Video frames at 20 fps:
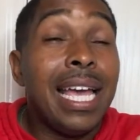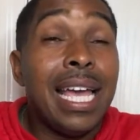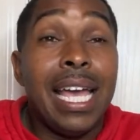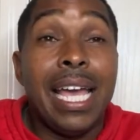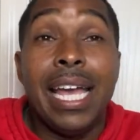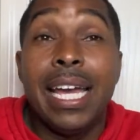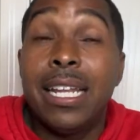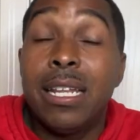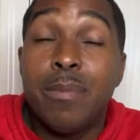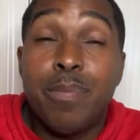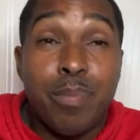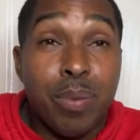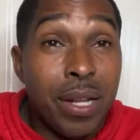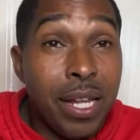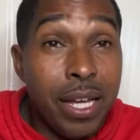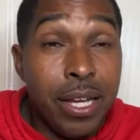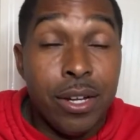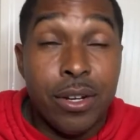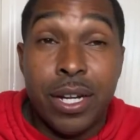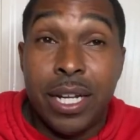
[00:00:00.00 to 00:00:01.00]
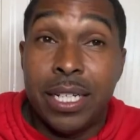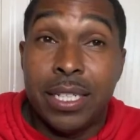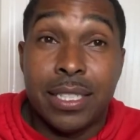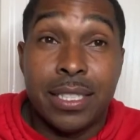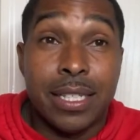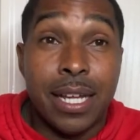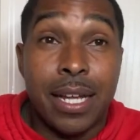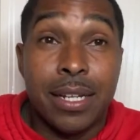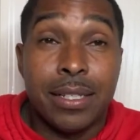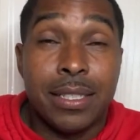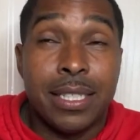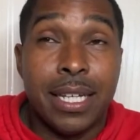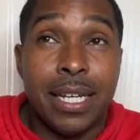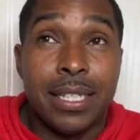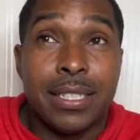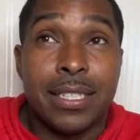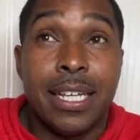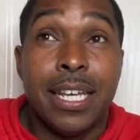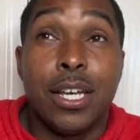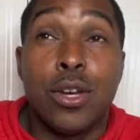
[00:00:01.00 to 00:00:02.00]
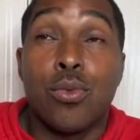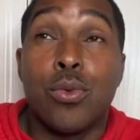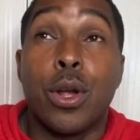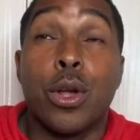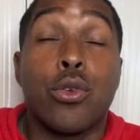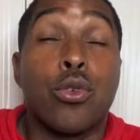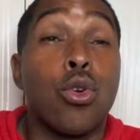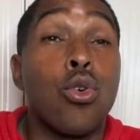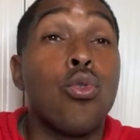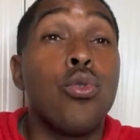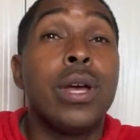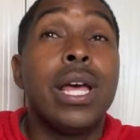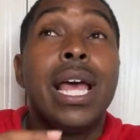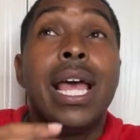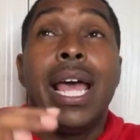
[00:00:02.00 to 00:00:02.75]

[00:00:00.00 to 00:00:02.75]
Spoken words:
any player in the state of Texas. He can recruit.